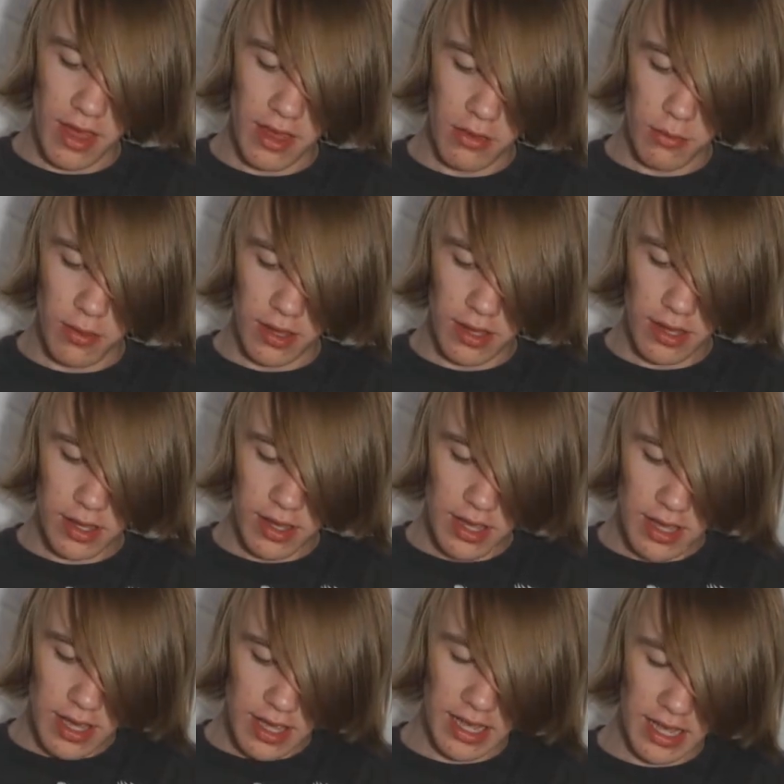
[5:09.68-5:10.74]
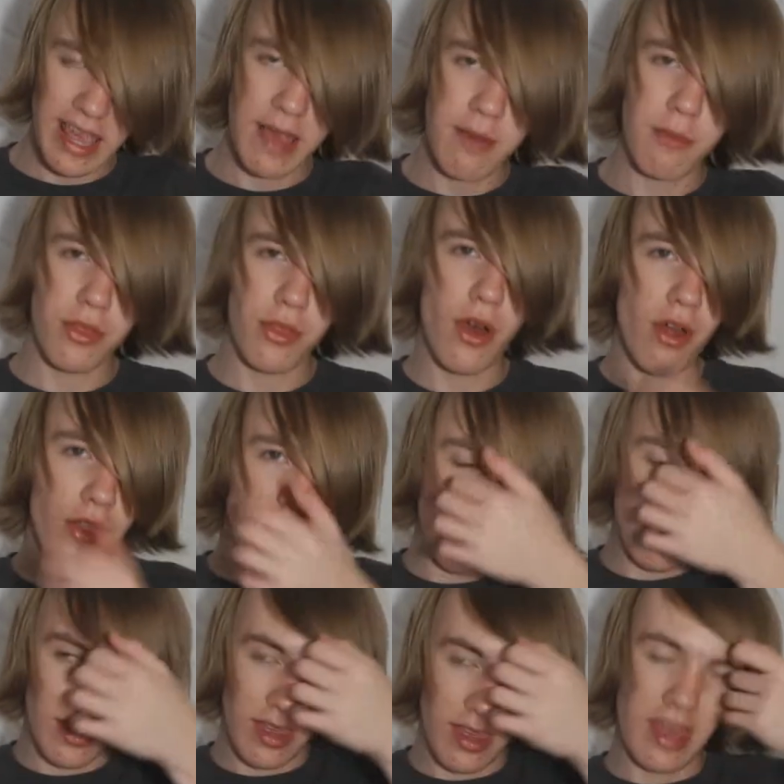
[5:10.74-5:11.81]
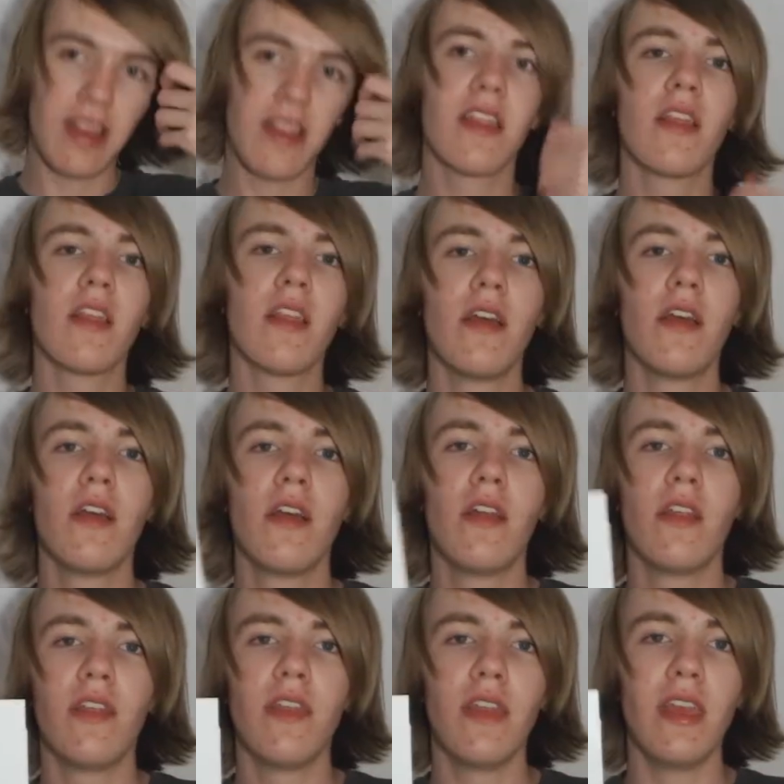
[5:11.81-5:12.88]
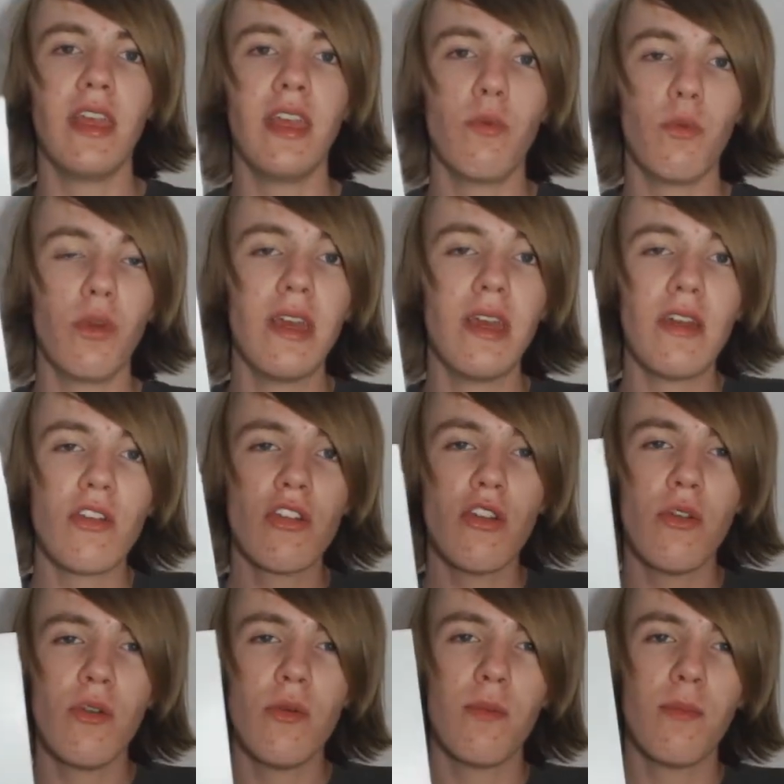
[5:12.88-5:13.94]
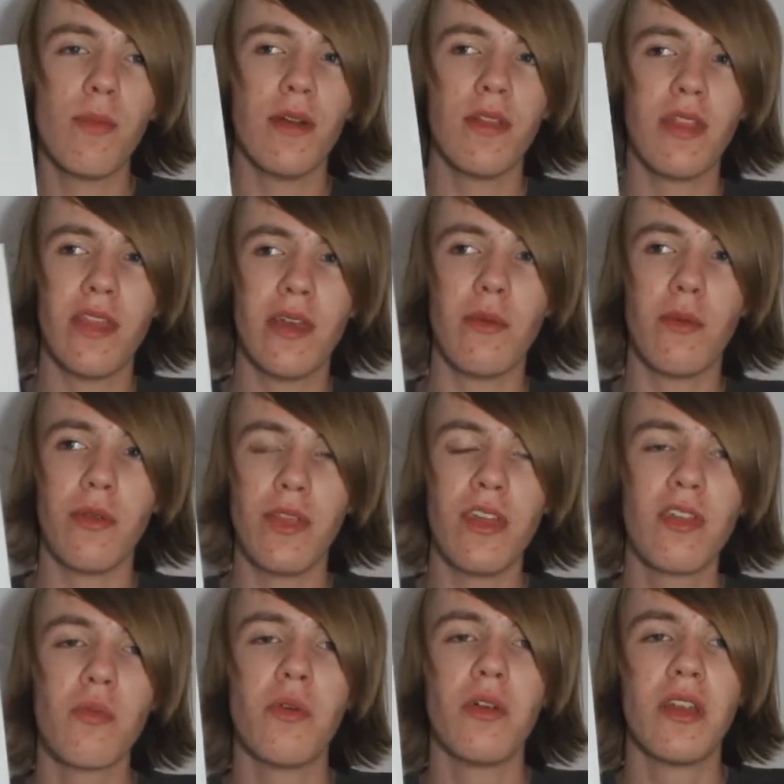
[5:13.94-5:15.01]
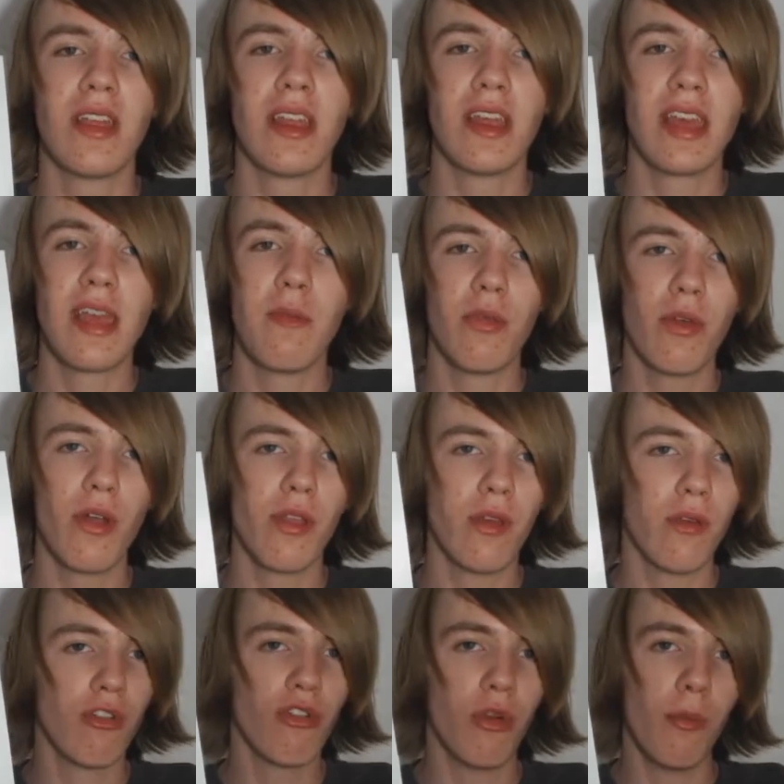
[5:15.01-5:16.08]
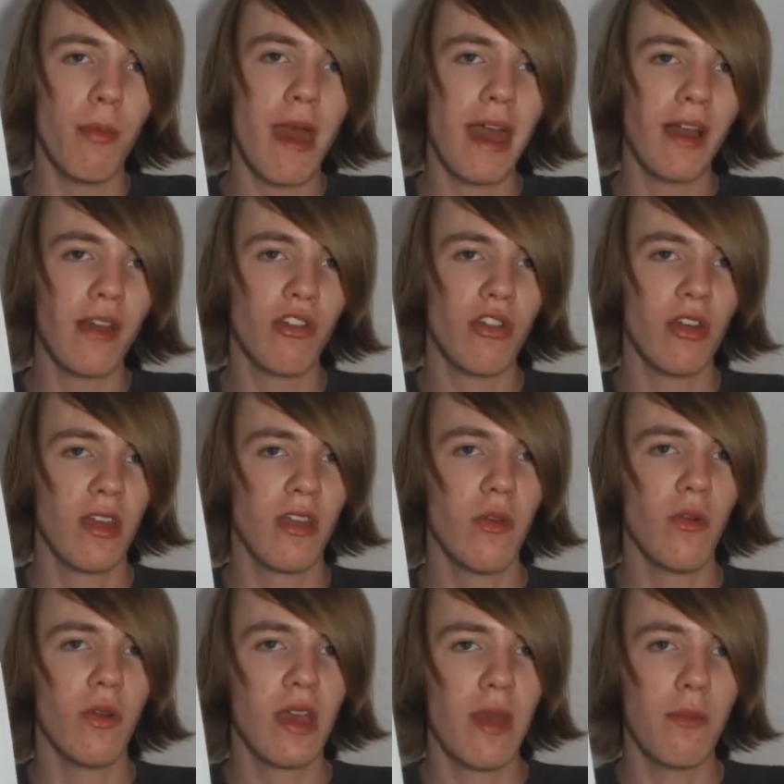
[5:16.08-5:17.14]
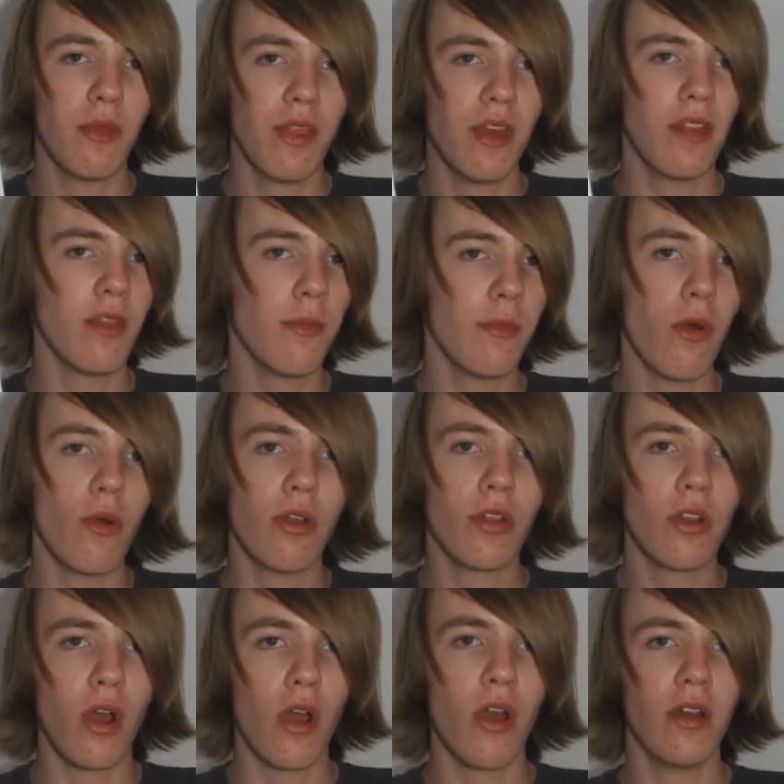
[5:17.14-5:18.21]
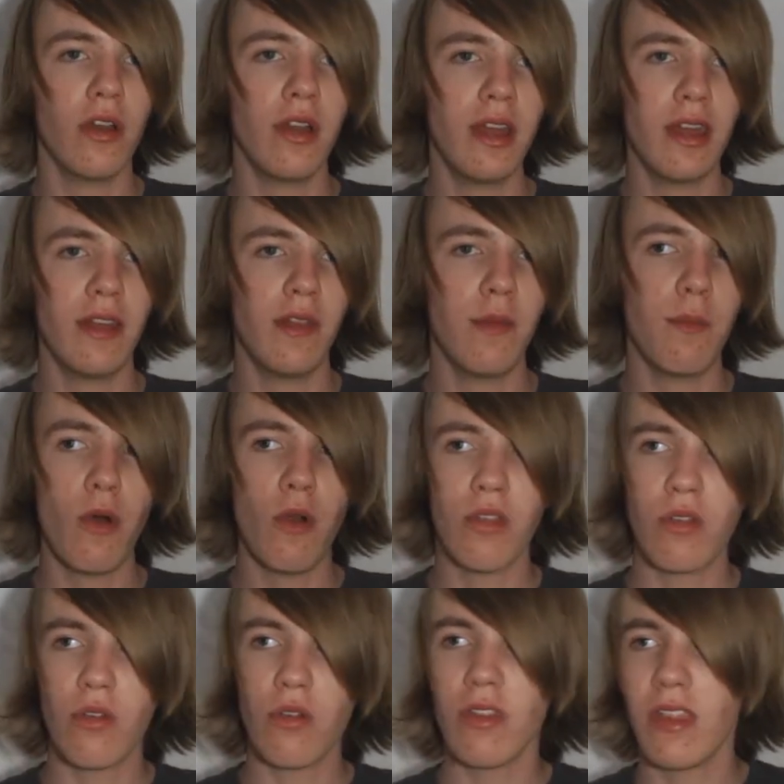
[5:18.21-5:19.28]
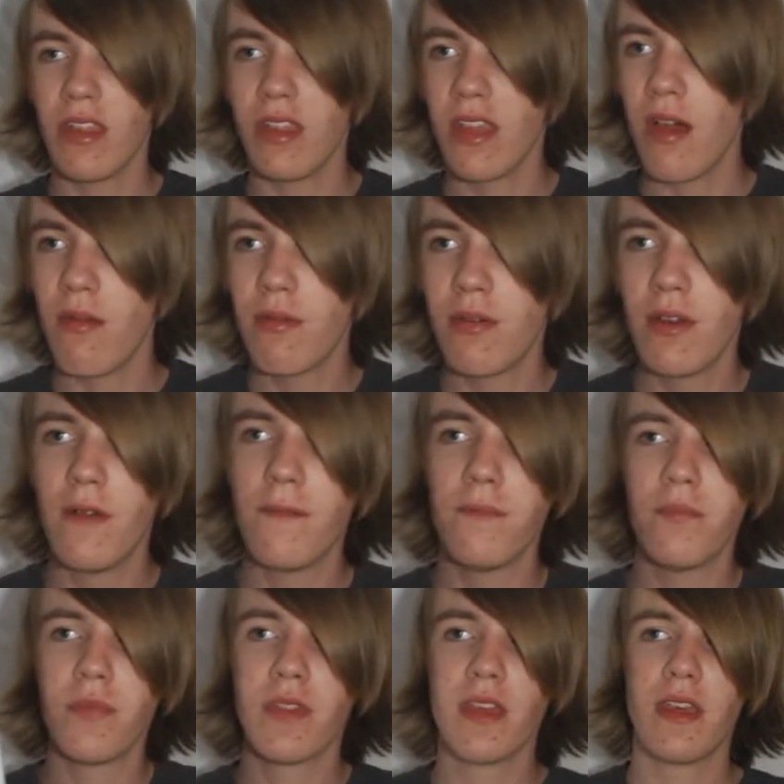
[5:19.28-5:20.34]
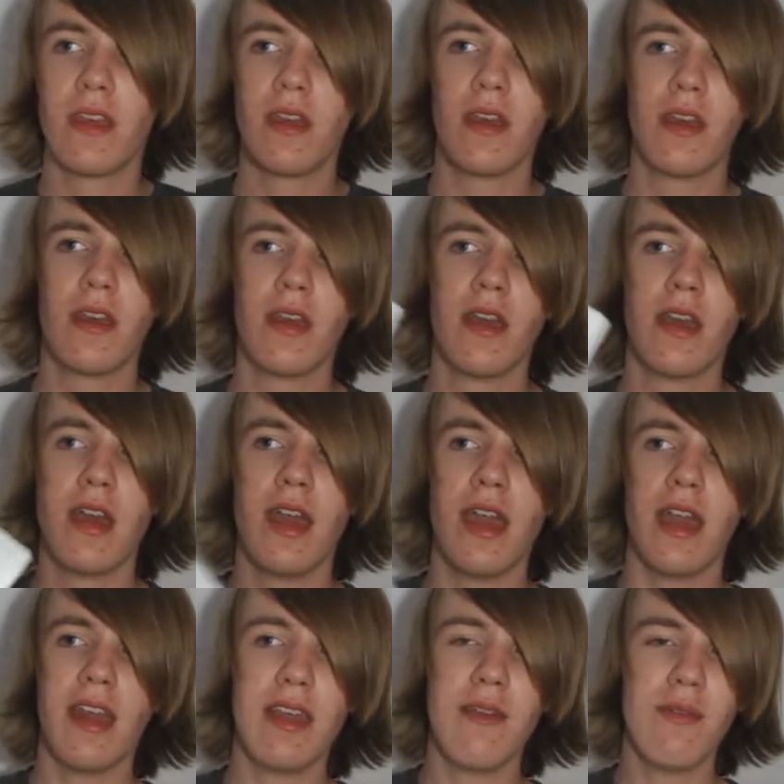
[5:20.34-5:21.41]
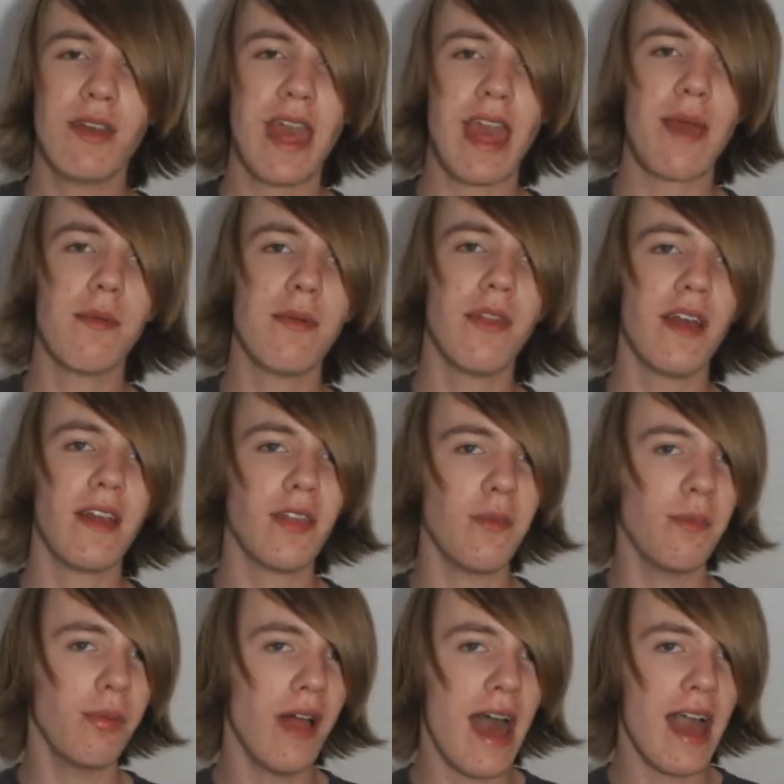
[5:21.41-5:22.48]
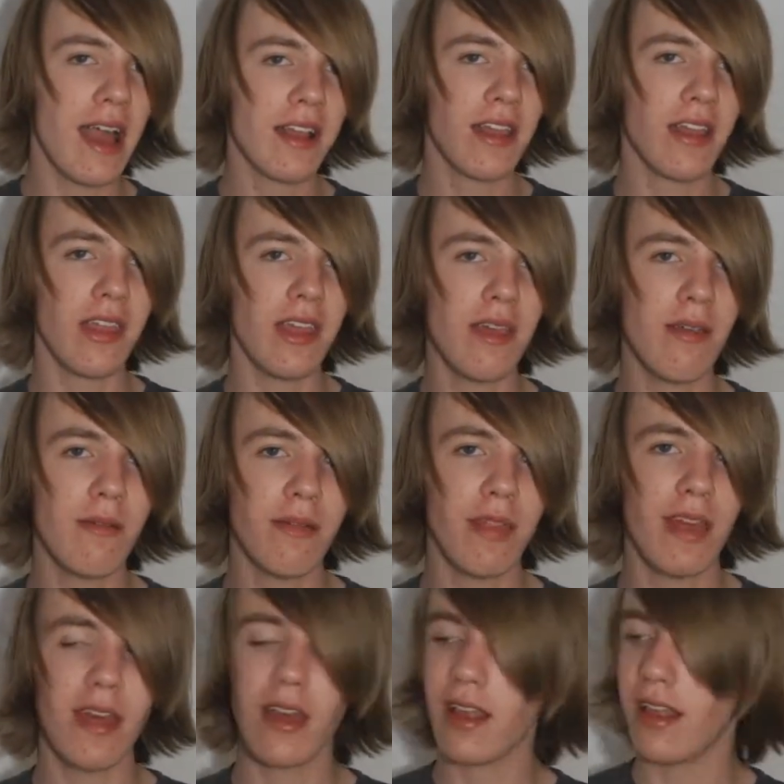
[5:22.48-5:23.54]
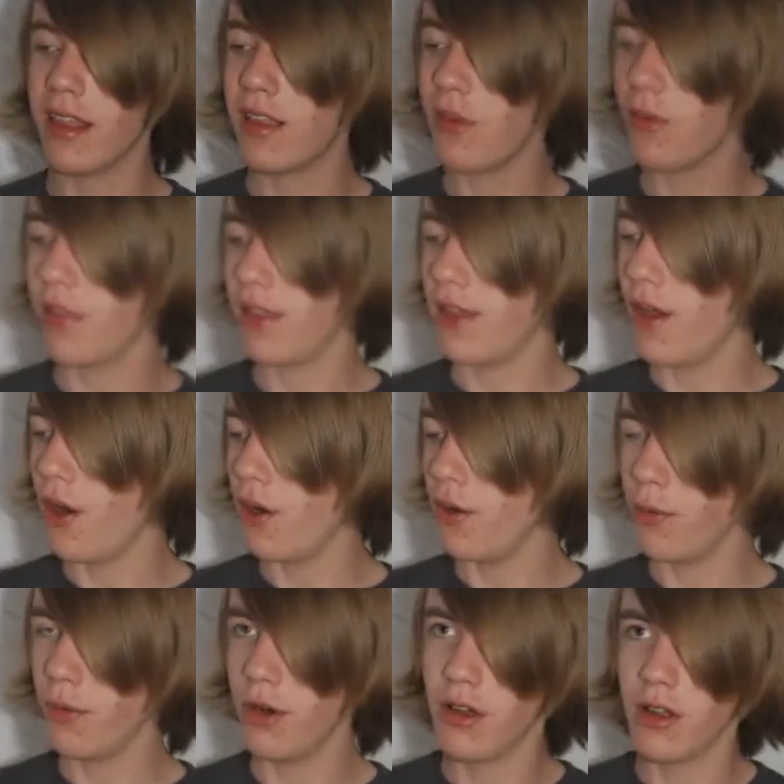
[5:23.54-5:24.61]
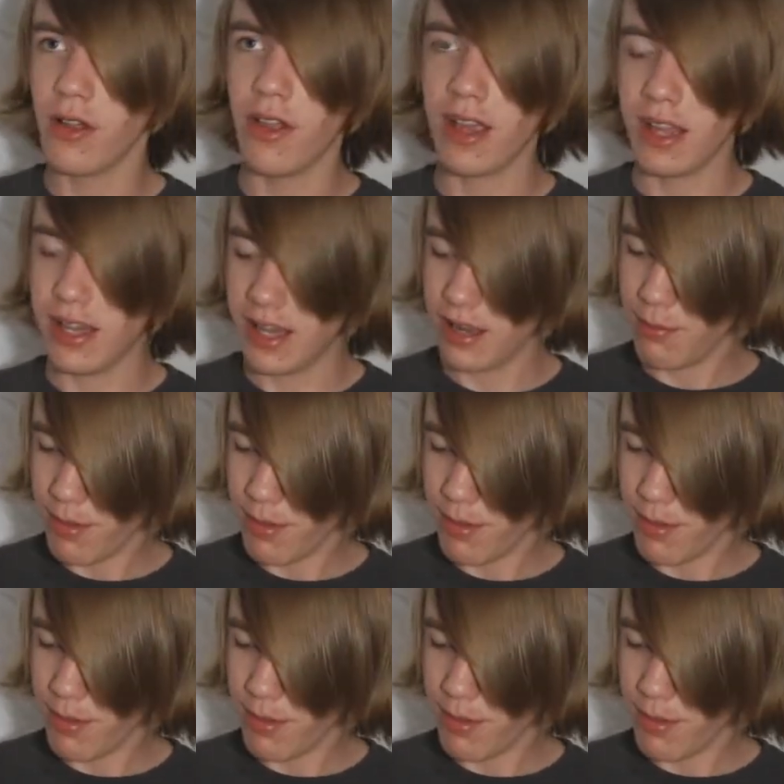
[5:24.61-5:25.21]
last week, and it came with all the. It's the reissue, but the thing with this one is it came with all the original packaging, so it came with like the postcard and the posters and stuff and it even came in like the black sleeve that conceals the artwork like it